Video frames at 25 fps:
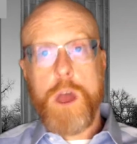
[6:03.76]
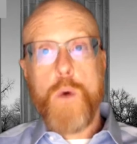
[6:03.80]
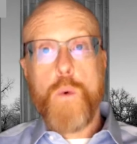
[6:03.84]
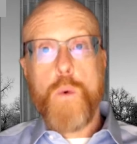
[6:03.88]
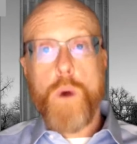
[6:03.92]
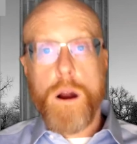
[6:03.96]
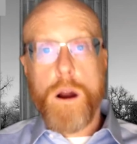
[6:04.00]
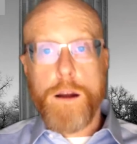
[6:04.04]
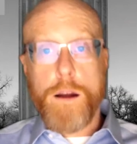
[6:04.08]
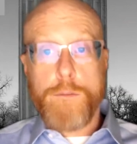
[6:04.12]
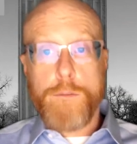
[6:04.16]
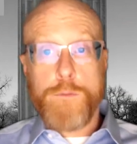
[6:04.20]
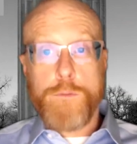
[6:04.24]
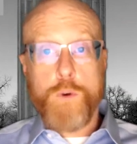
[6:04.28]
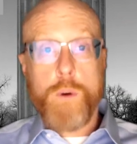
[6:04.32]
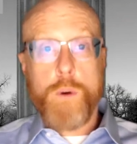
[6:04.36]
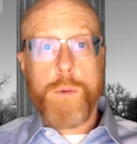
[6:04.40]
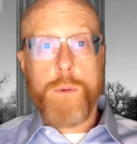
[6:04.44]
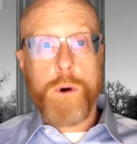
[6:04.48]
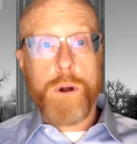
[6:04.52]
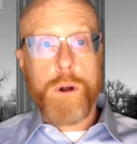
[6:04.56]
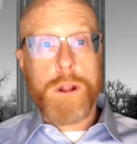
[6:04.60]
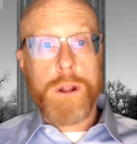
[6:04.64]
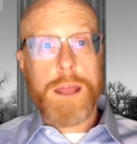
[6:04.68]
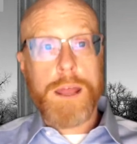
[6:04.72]
where a
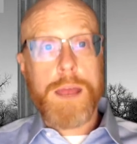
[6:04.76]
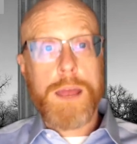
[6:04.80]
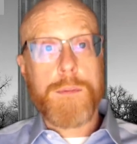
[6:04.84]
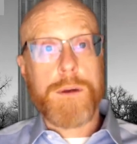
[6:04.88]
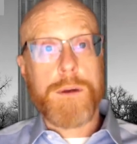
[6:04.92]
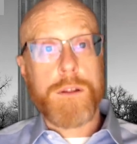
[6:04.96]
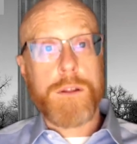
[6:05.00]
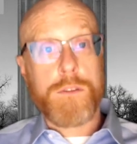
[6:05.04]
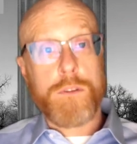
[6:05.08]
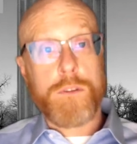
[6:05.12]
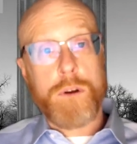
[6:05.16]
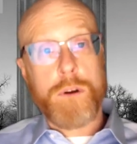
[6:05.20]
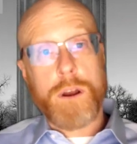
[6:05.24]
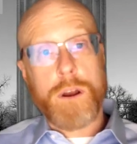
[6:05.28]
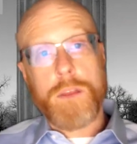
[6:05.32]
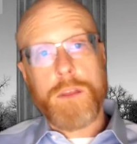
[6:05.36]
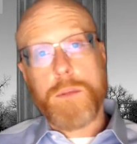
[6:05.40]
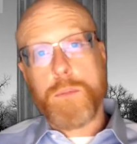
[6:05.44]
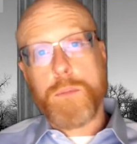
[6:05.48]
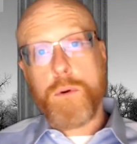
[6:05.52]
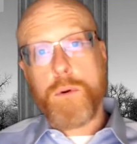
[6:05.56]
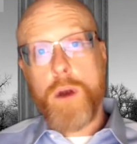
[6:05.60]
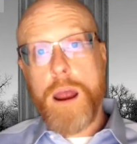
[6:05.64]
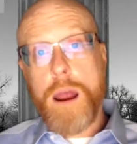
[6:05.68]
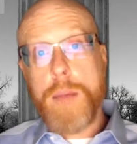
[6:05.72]
formal claim concerning the
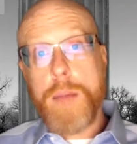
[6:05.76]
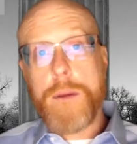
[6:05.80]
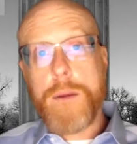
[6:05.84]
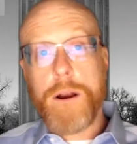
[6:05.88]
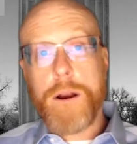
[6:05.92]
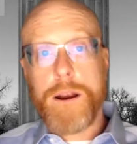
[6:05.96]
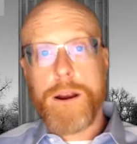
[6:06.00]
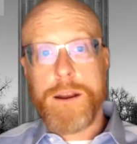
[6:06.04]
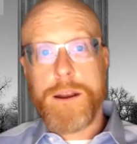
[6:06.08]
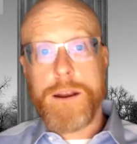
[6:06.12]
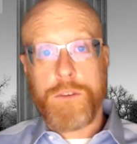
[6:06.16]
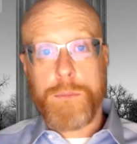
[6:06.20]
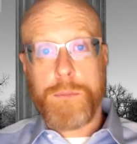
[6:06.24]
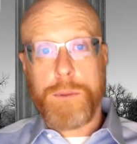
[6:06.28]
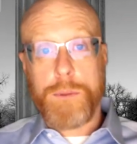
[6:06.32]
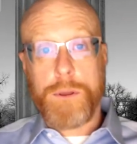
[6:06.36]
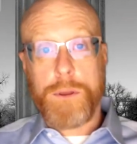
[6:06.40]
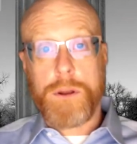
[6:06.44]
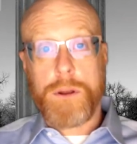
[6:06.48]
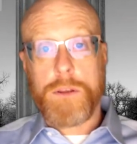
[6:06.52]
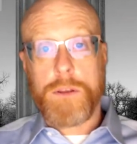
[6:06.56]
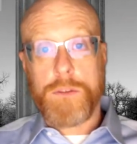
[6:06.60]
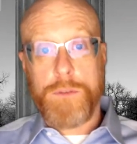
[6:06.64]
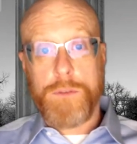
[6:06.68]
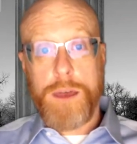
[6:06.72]
primary
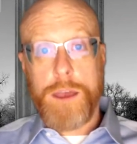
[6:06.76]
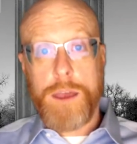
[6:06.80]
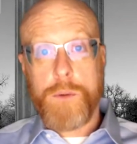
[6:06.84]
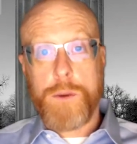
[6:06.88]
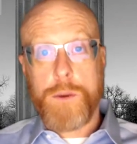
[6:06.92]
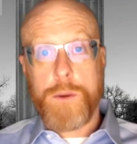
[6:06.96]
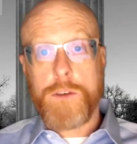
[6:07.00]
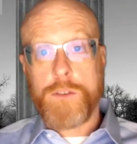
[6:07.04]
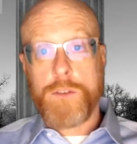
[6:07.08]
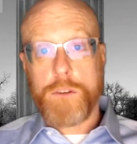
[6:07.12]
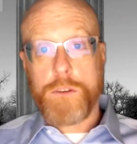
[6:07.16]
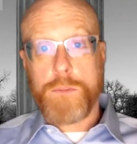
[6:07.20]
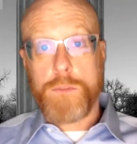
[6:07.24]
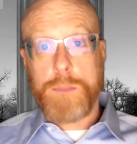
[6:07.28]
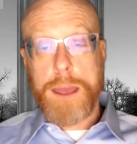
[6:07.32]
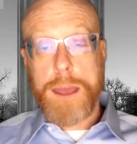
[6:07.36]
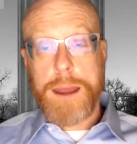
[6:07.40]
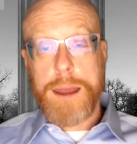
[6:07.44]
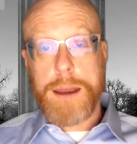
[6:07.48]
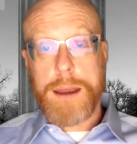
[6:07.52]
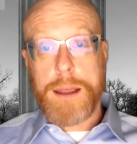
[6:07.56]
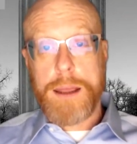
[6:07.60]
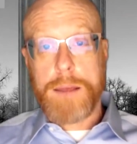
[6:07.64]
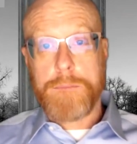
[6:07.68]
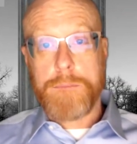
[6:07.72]
disability's evaluation is
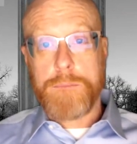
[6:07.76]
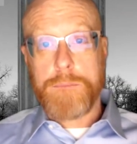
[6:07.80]
pending,